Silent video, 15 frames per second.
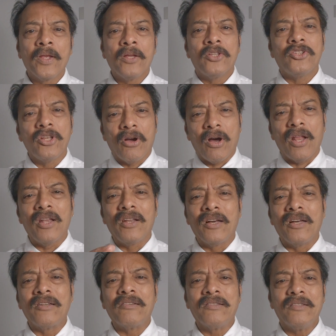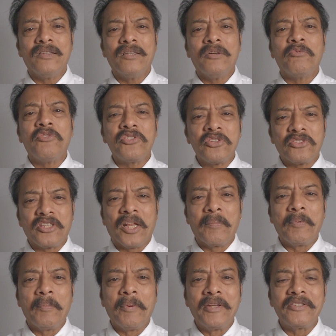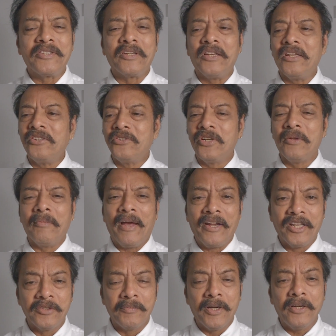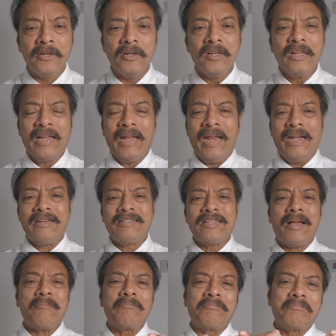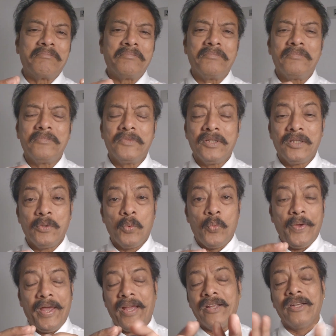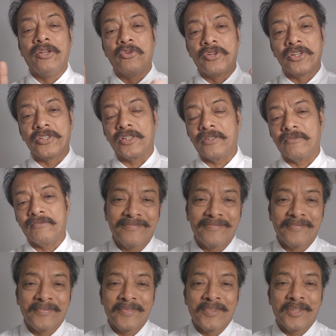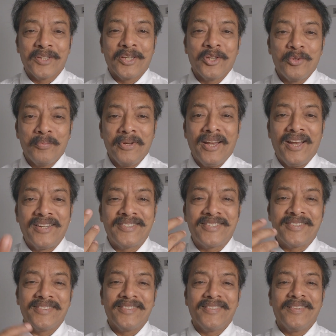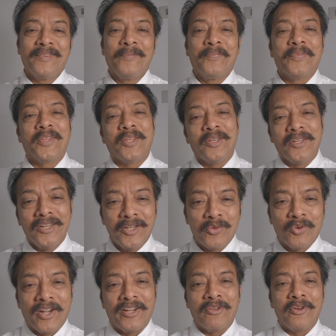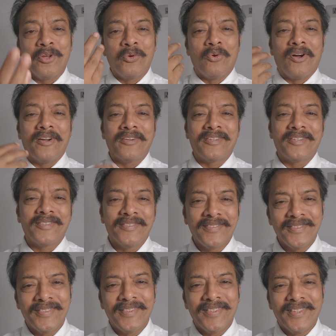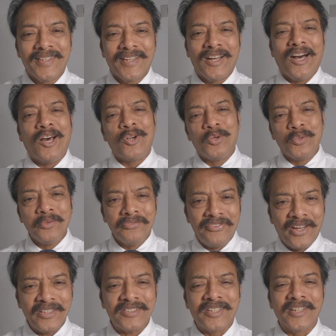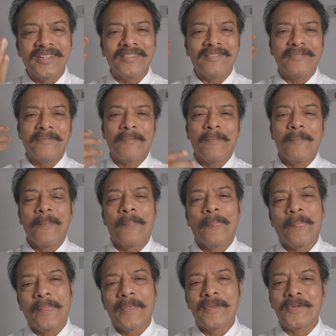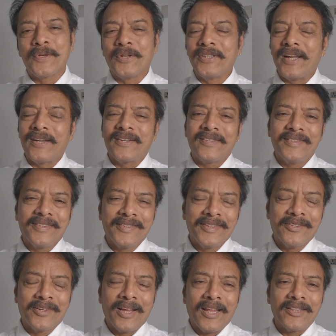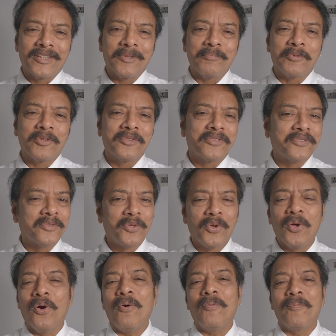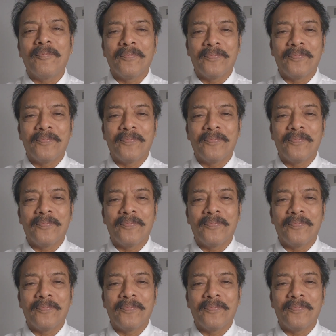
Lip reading: They all learn physiotherapy, basically injury management, and some vague nutrition. Give millets, eat whatever you want, or do fasting so that your health improves. No.